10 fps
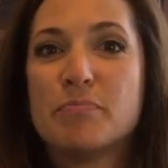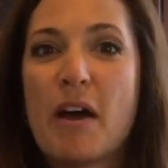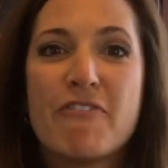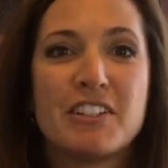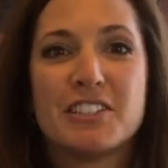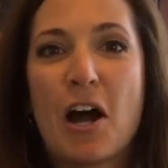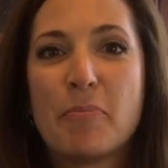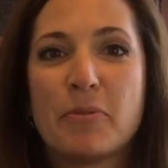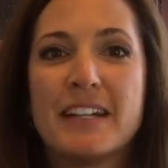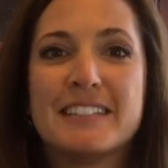muffin
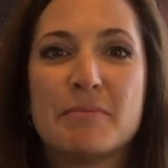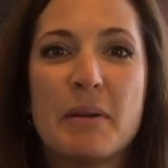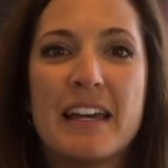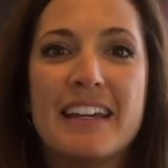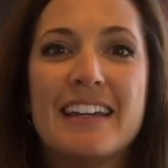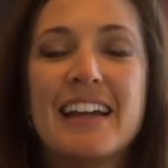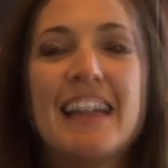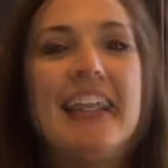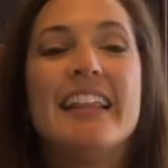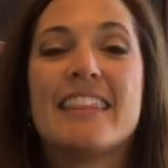top recipe.
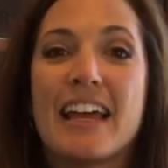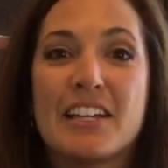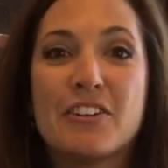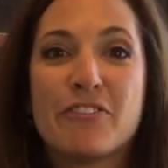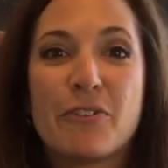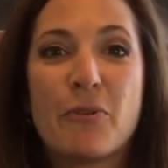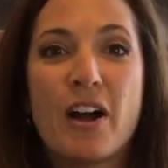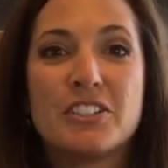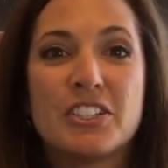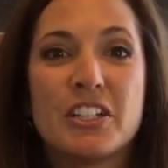Thank you for
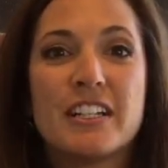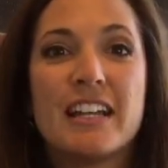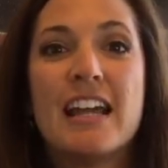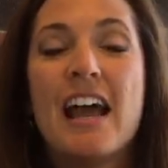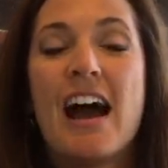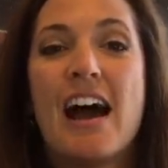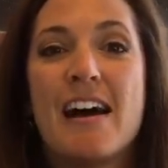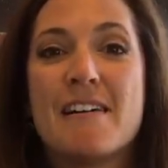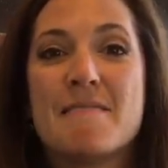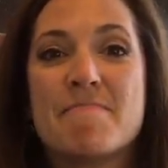watching.
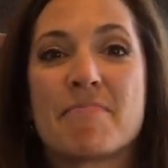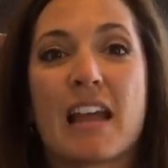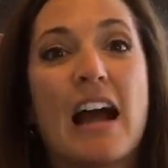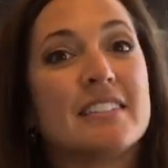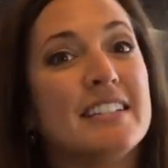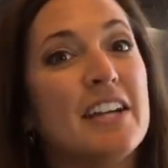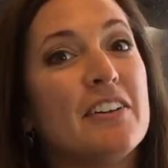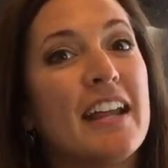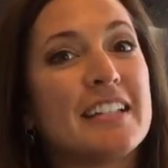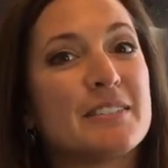I'll see
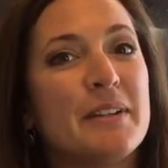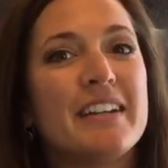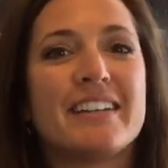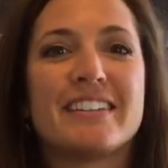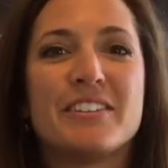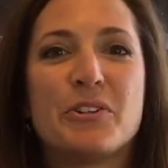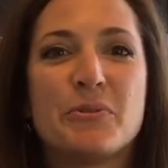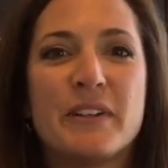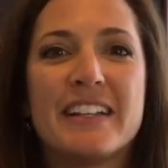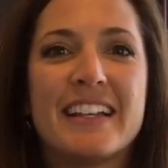y'all next week. Good Lord
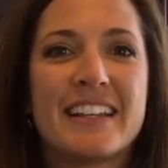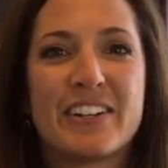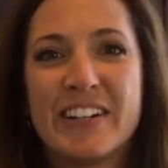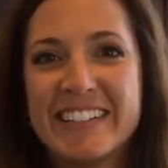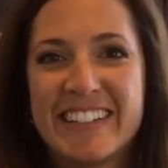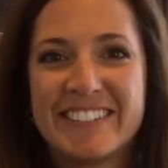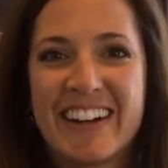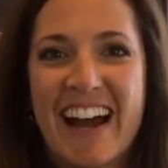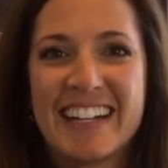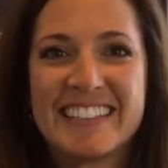willing and the creek don't
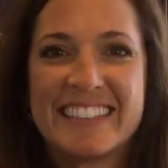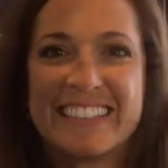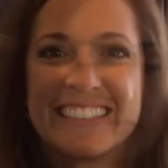rise.